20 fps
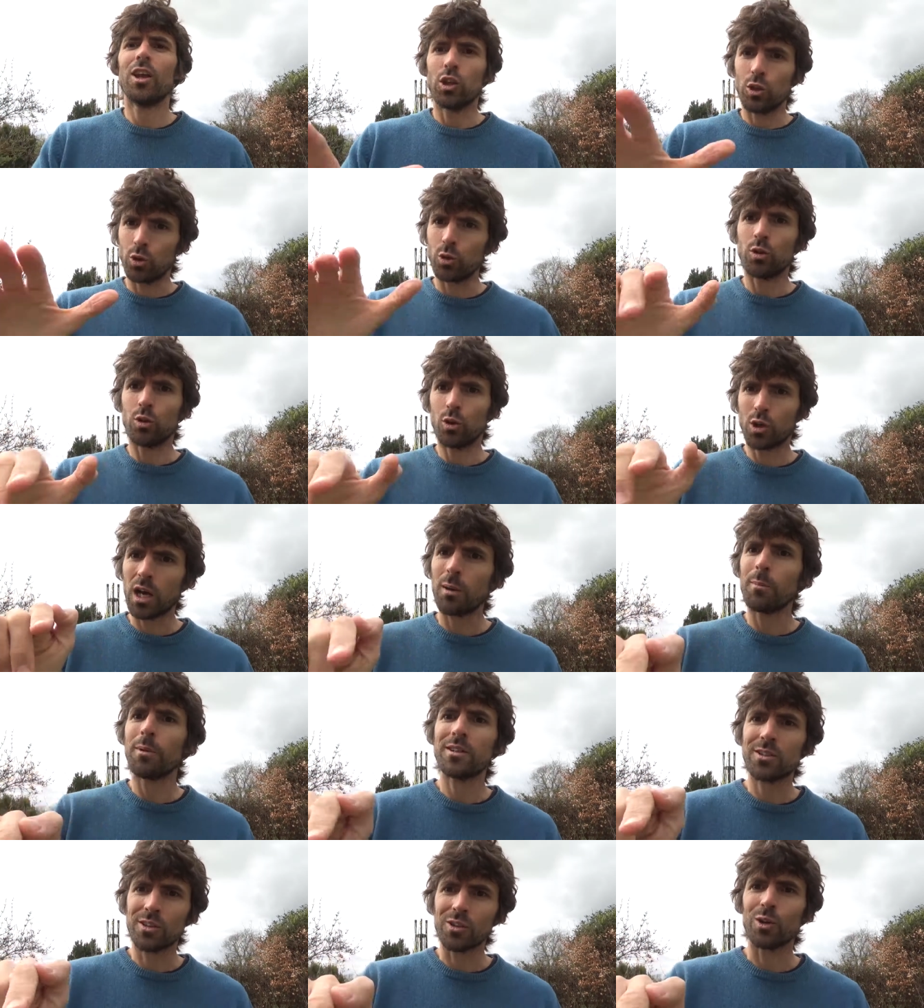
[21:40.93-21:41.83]
You, you
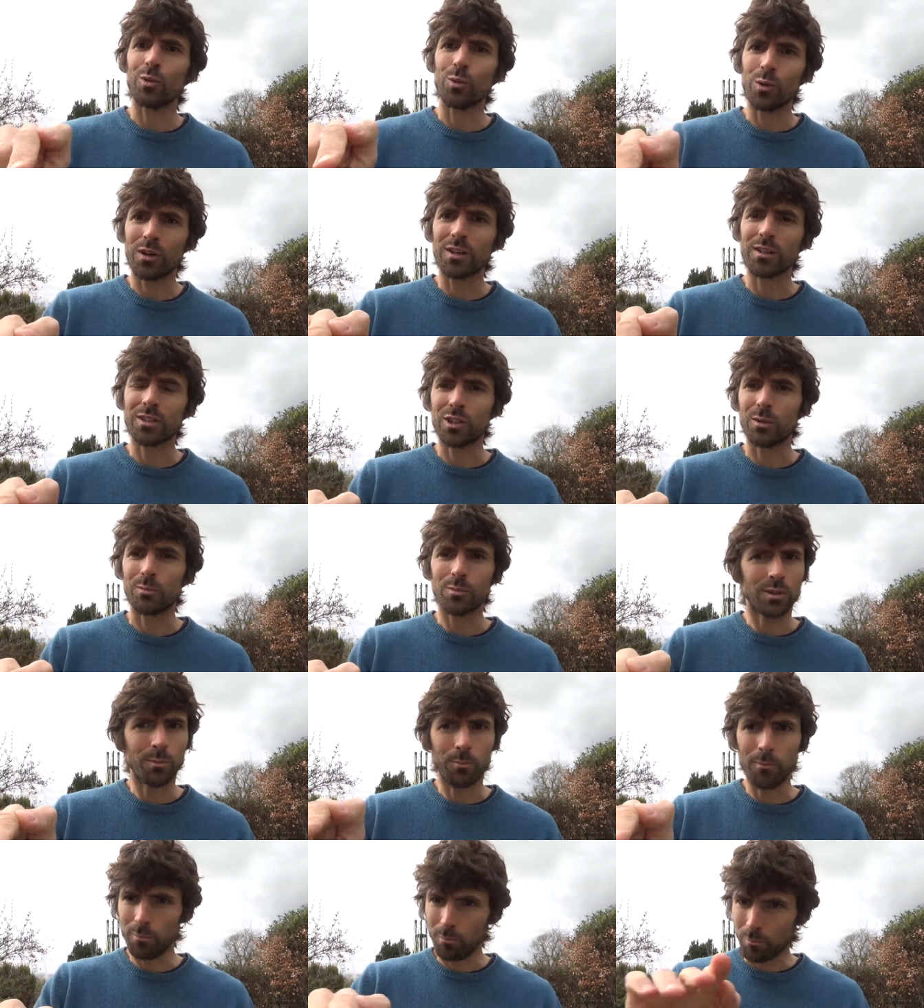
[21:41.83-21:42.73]
come into the workshop.
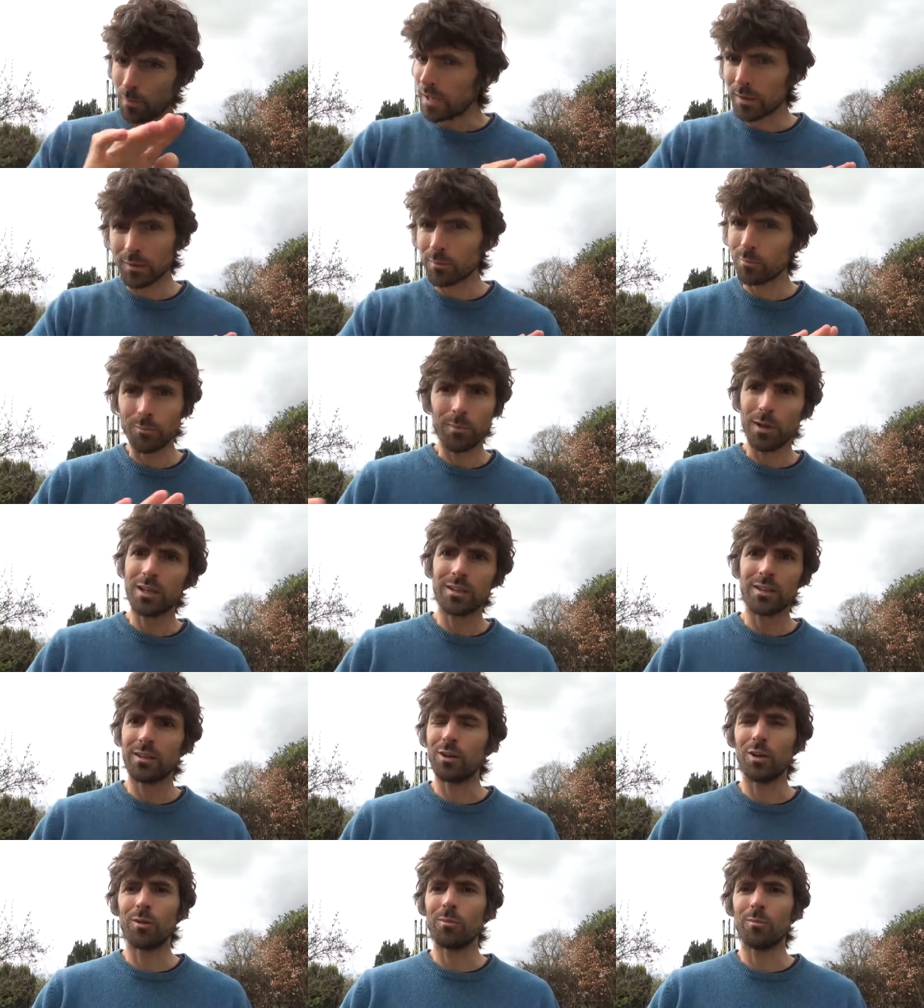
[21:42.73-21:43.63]
Make,
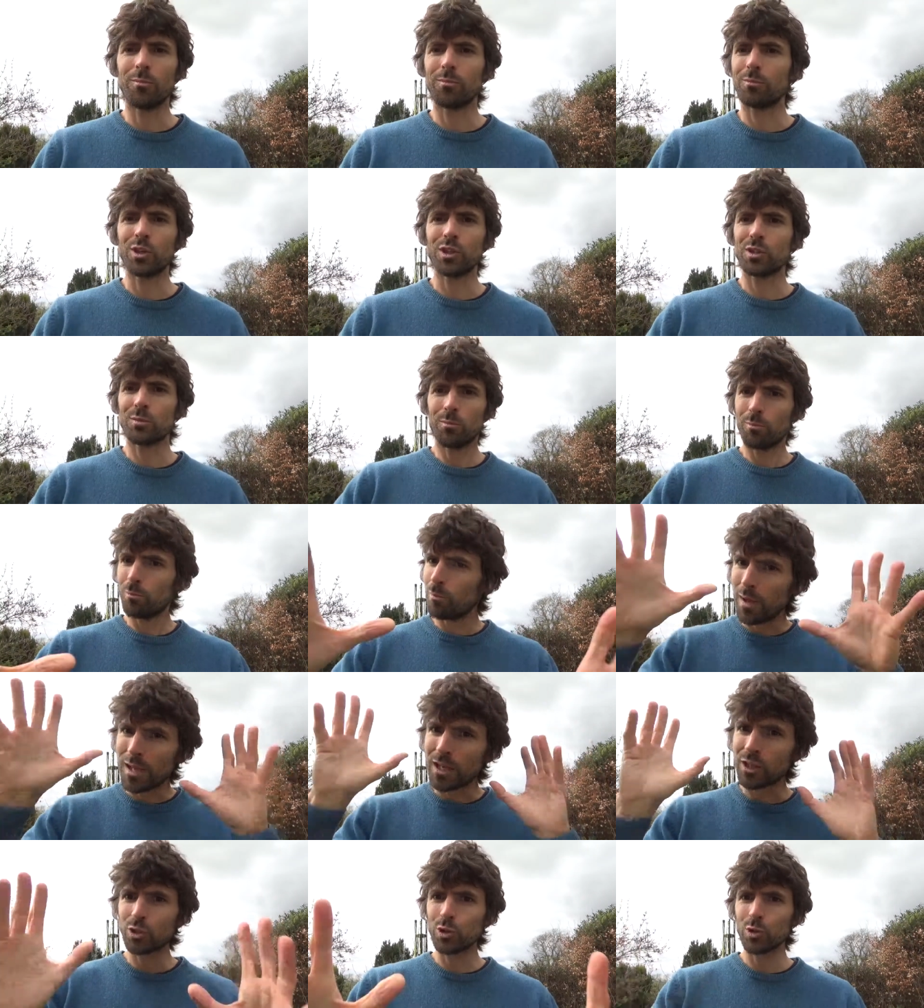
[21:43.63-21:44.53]
make, you know, just
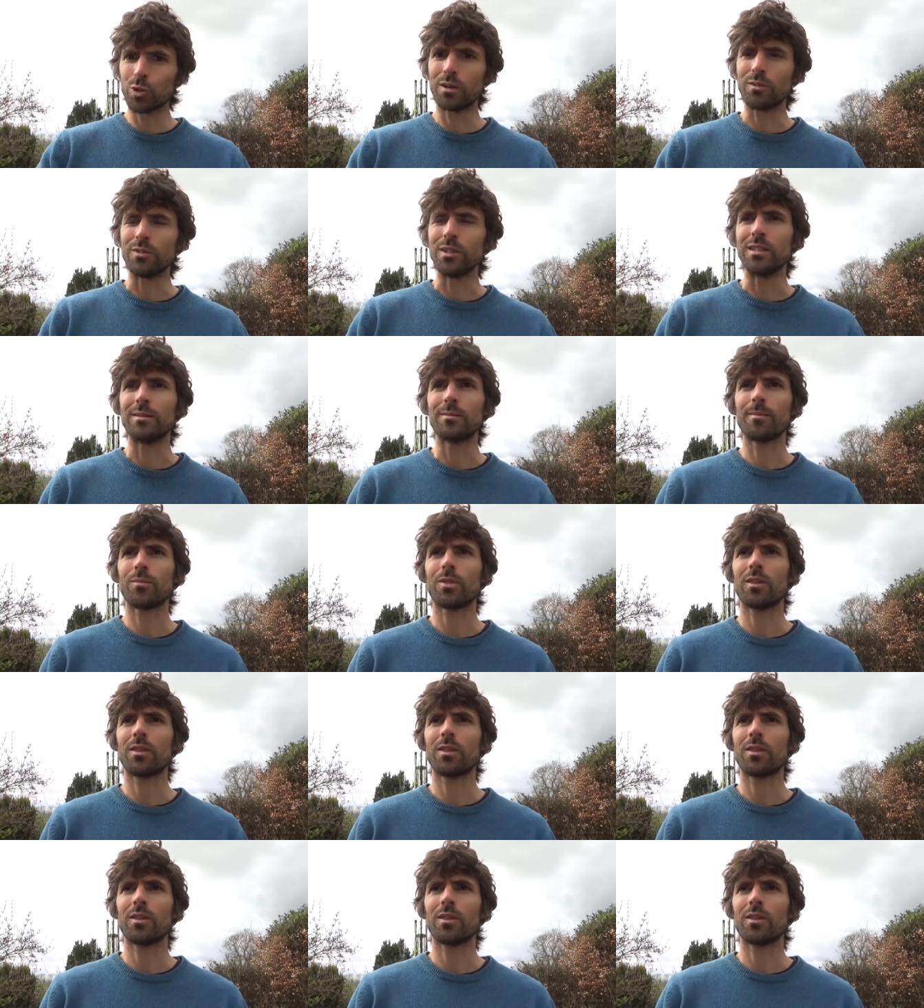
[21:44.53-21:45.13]
make sure of it.